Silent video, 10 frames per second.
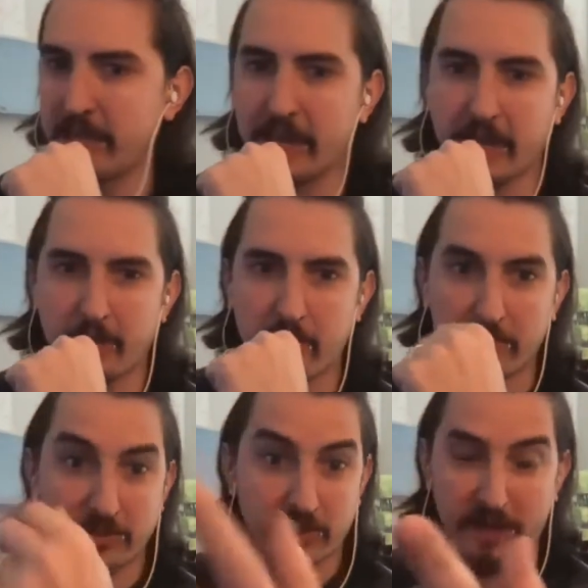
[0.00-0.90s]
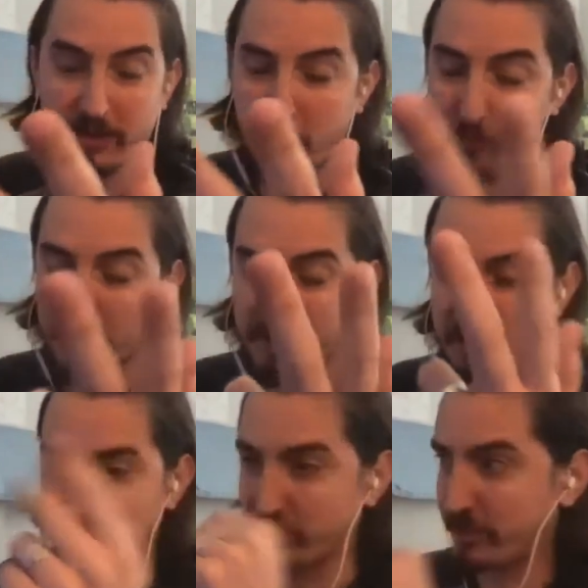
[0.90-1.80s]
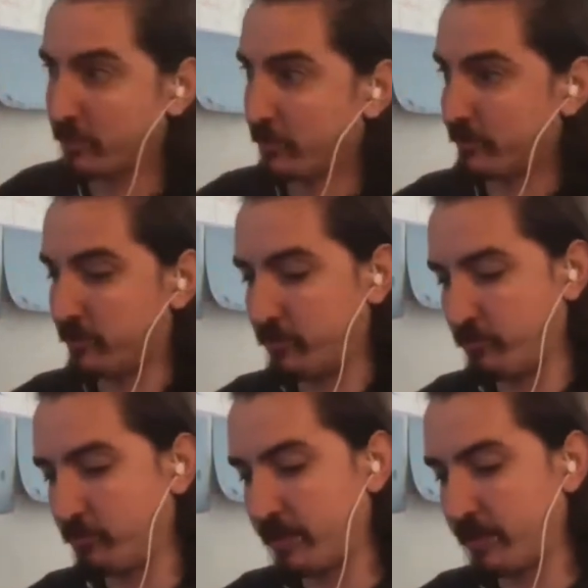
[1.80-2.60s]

and maybe just kind of open a conversation to